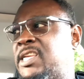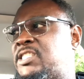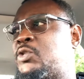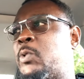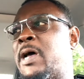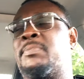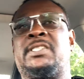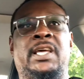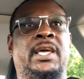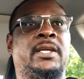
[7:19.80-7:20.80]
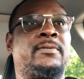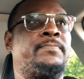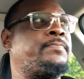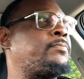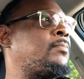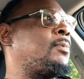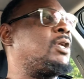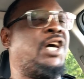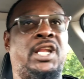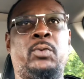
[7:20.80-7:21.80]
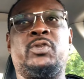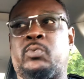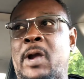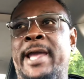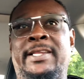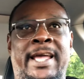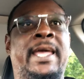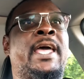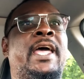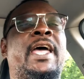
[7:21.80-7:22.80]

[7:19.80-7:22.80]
This is what I'm saying. Gully was right that